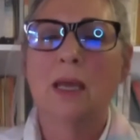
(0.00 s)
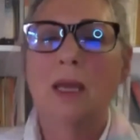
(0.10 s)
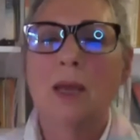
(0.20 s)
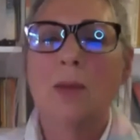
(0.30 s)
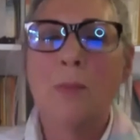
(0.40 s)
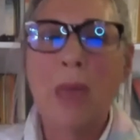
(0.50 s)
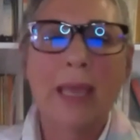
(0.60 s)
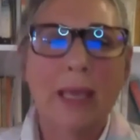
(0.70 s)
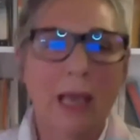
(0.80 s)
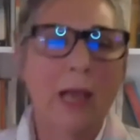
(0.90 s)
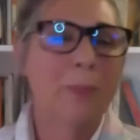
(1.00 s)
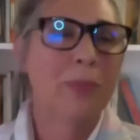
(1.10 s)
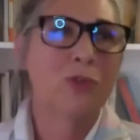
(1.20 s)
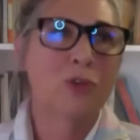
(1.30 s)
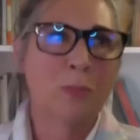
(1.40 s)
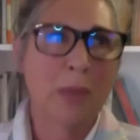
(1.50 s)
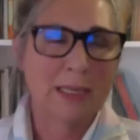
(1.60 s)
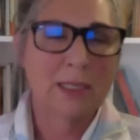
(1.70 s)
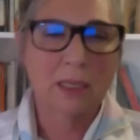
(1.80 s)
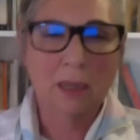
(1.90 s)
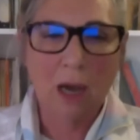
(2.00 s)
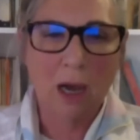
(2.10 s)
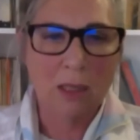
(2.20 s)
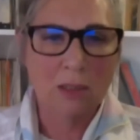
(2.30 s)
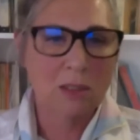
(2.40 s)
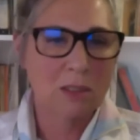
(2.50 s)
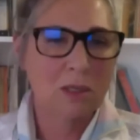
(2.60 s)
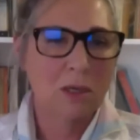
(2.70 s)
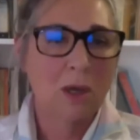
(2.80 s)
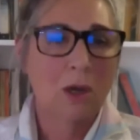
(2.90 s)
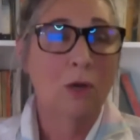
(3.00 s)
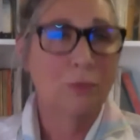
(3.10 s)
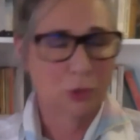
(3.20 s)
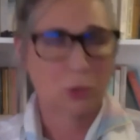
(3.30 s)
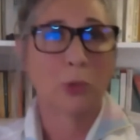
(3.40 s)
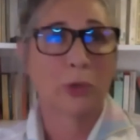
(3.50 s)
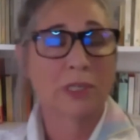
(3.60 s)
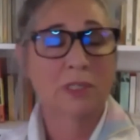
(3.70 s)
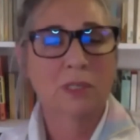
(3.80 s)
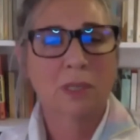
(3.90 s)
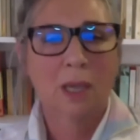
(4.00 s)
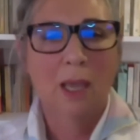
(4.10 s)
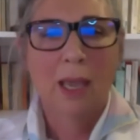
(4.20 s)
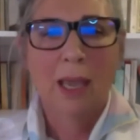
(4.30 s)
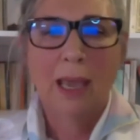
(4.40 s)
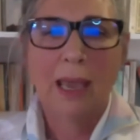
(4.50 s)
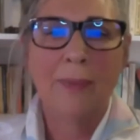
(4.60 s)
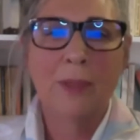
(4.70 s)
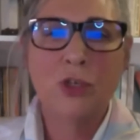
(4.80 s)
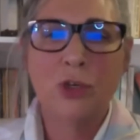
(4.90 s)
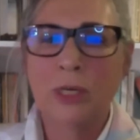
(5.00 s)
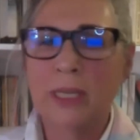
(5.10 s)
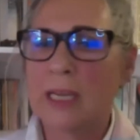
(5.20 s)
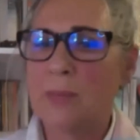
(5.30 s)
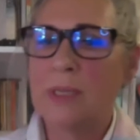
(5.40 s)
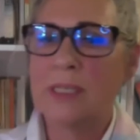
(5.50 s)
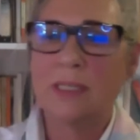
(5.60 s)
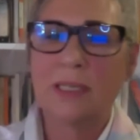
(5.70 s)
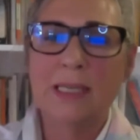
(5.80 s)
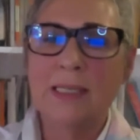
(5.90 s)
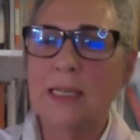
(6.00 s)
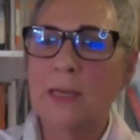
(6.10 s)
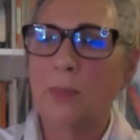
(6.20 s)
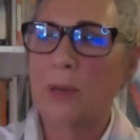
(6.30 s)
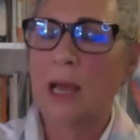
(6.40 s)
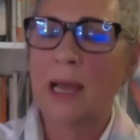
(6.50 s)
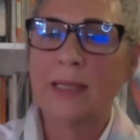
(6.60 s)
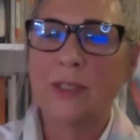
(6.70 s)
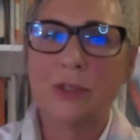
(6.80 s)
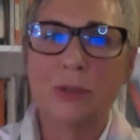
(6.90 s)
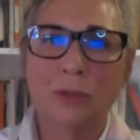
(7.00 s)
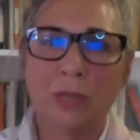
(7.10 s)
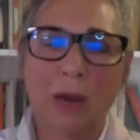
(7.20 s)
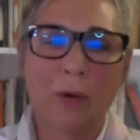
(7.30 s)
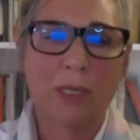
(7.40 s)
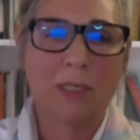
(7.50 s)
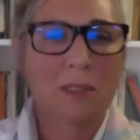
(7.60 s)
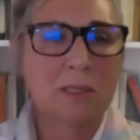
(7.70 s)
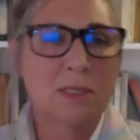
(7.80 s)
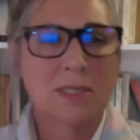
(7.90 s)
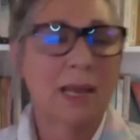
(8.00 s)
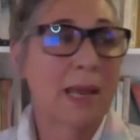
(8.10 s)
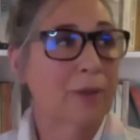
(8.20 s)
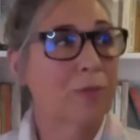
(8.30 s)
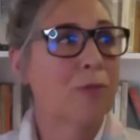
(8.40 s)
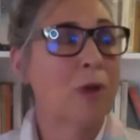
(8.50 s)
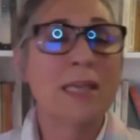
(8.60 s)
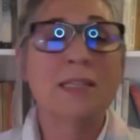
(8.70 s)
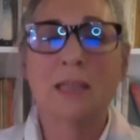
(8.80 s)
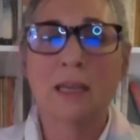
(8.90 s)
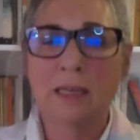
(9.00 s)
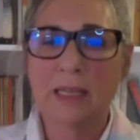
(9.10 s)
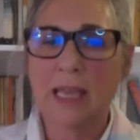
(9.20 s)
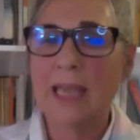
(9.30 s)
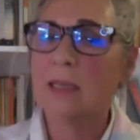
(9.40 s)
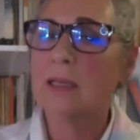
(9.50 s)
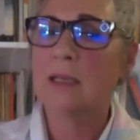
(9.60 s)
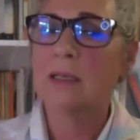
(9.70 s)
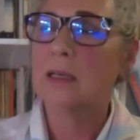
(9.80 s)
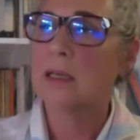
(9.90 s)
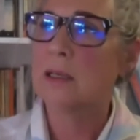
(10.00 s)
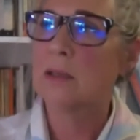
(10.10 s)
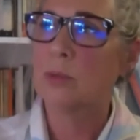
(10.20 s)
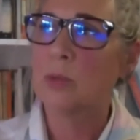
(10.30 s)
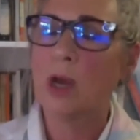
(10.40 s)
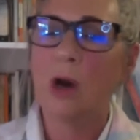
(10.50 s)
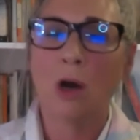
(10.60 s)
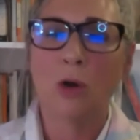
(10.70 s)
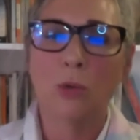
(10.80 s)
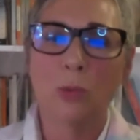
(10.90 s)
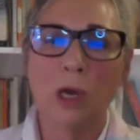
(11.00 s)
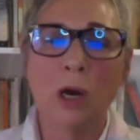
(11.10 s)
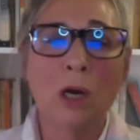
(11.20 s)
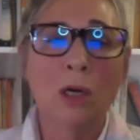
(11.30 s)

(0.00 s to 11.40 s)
make up the dramatic casts of stories. And the journey can be as easily applied to characters like Fraser and Caitlin in We Are Who We Are,